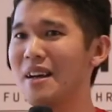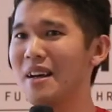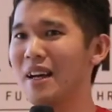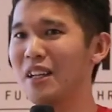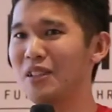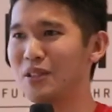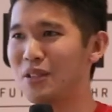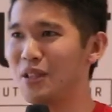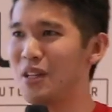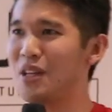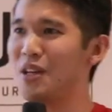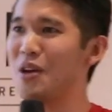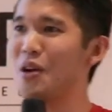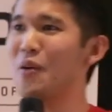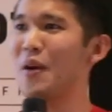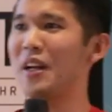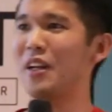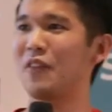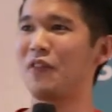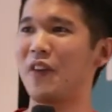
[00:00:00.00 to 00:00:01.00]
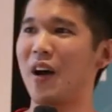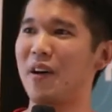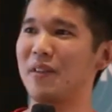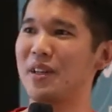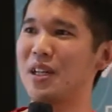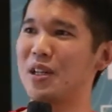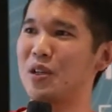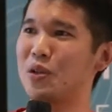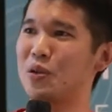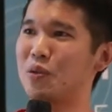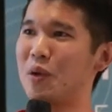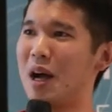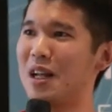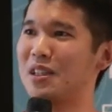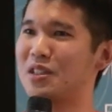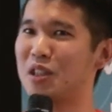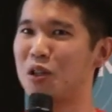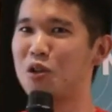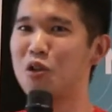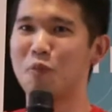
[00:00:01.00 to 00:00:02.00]
a CEO and a founder who runs
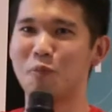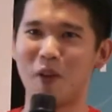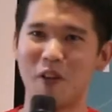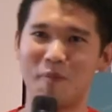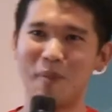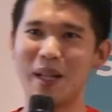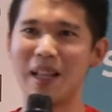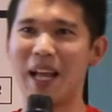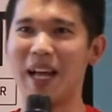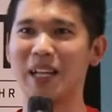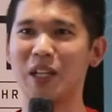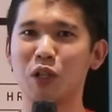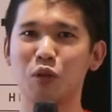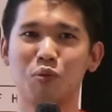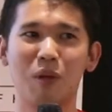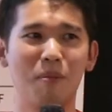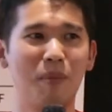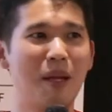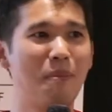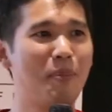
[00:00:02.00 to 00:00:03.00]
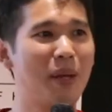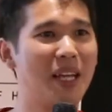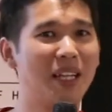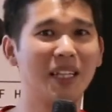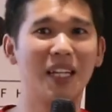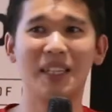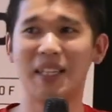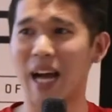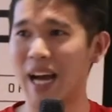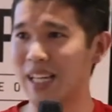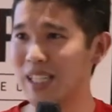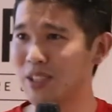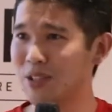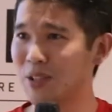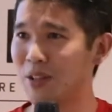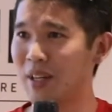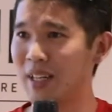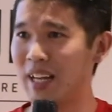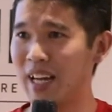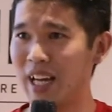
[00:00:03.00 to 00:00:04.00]
a group of millennials, with me being the
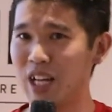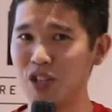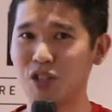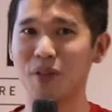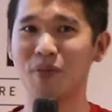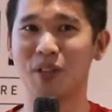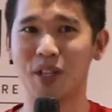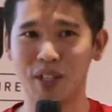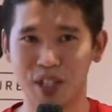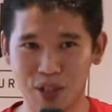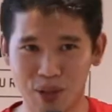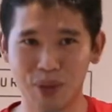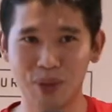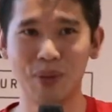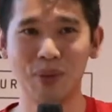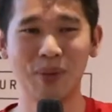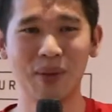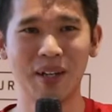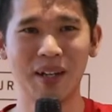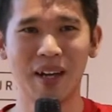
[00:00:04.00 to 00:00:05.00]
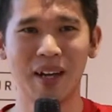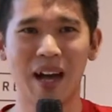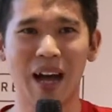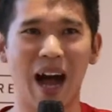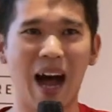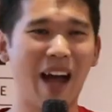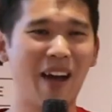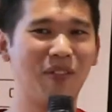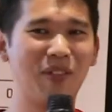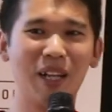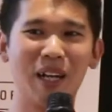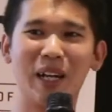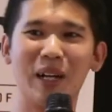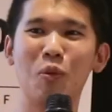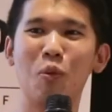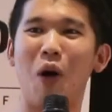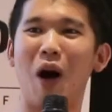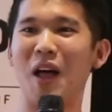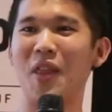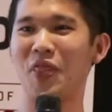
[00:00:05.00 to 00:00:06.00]
dinosaur at the age of 32, I've
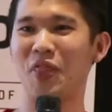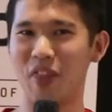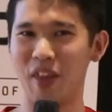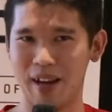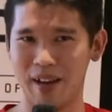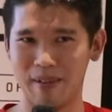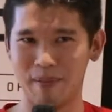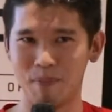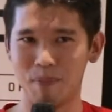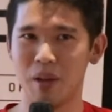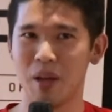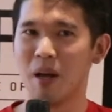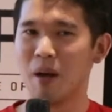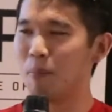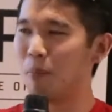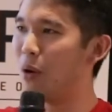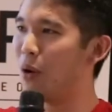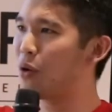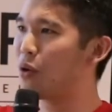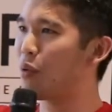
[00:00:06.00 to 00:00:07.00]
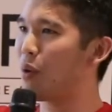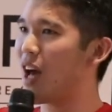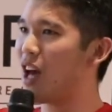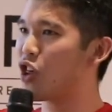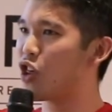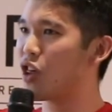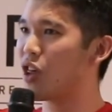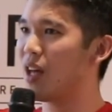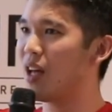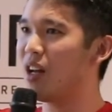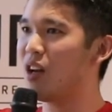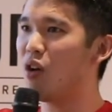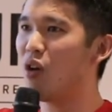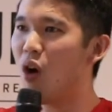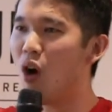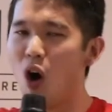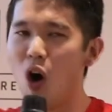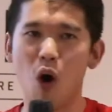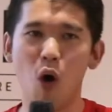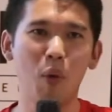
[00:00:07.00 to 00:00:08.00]
learned one thing.
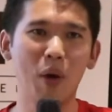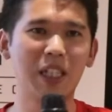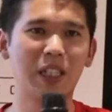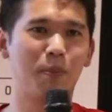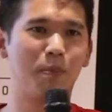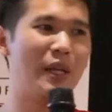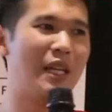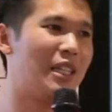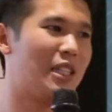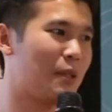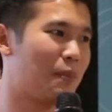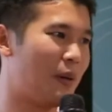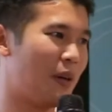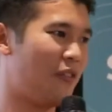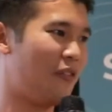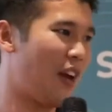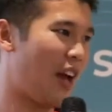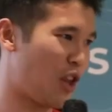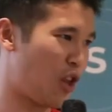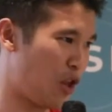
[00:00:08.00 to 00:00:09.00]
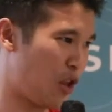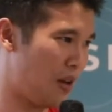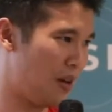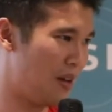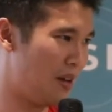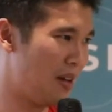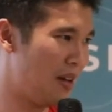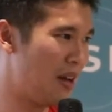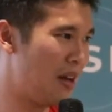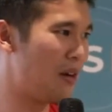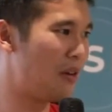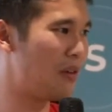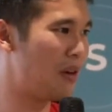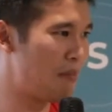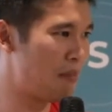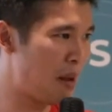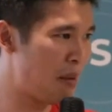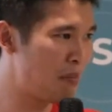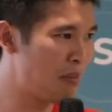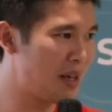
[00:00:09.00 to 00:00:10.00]
Progression always beats perfection.
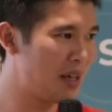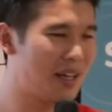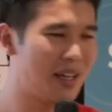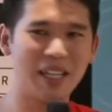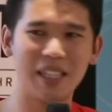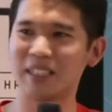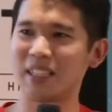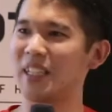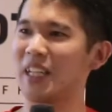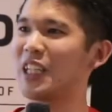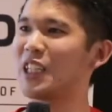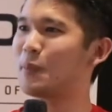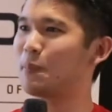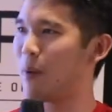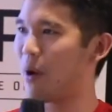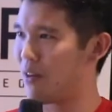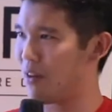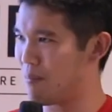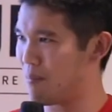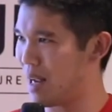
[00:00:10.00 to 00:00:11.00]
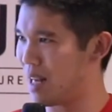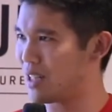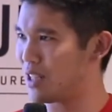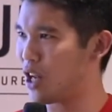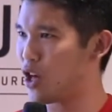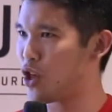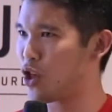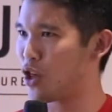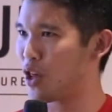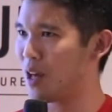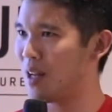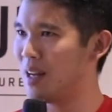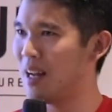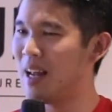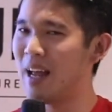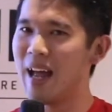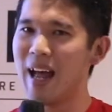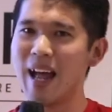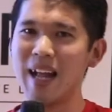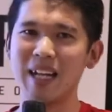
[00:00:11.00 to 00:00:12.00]
Remember, it's an experimentation,
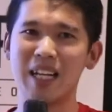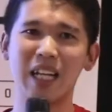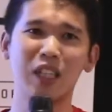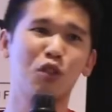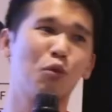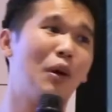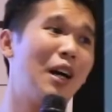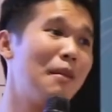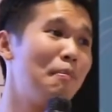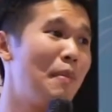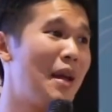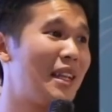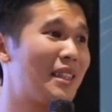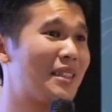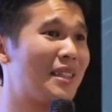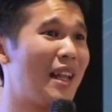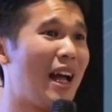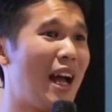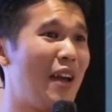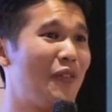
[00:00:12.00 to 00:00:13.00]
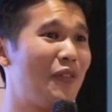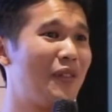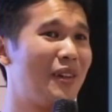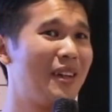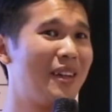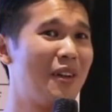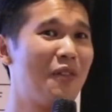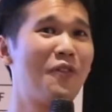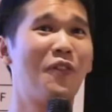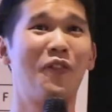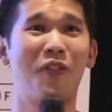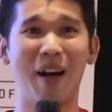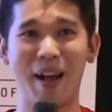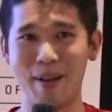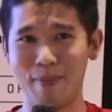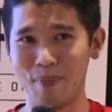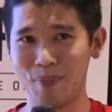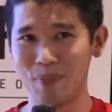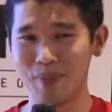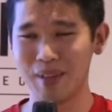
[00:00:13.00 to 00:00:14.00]
and that's what makes life
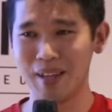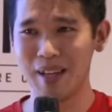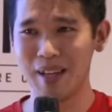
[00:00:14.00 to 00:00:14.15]
fun.